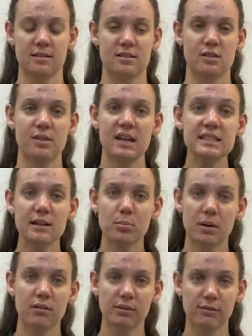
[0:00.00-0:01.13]
So that's our
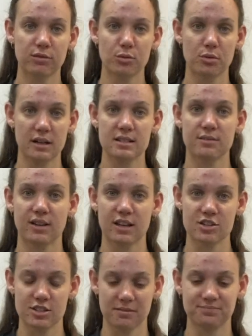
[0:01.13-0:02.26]
pelvic floor
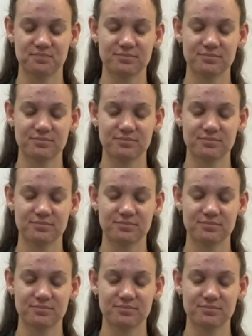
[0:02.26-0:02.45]
activation.